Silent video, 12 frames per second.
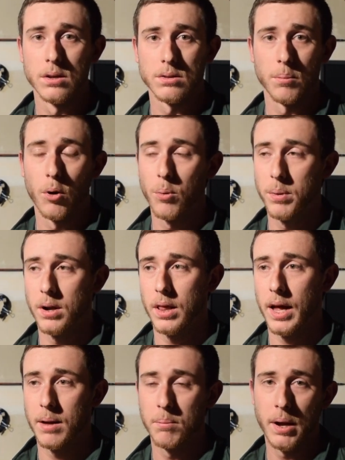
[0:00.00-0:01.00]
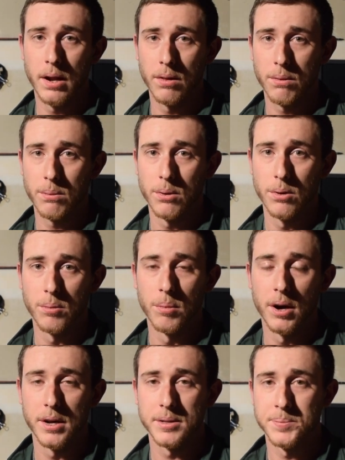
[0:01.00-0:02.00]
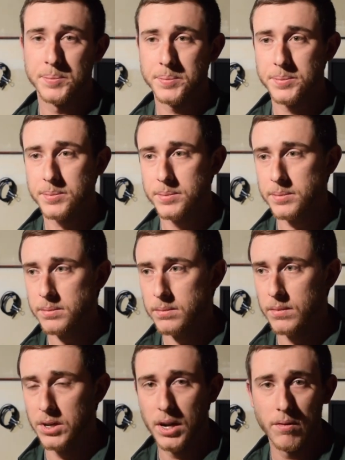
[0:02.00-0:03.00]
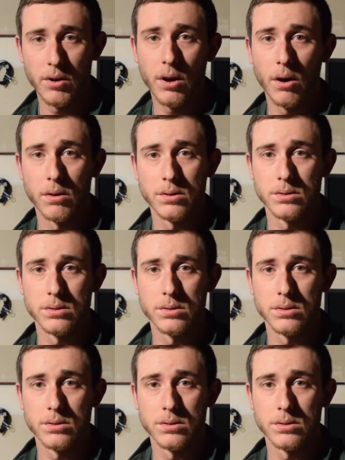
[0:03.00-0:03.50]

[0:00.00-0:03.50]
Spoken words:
I'm hoping a lot made it through, but you never know.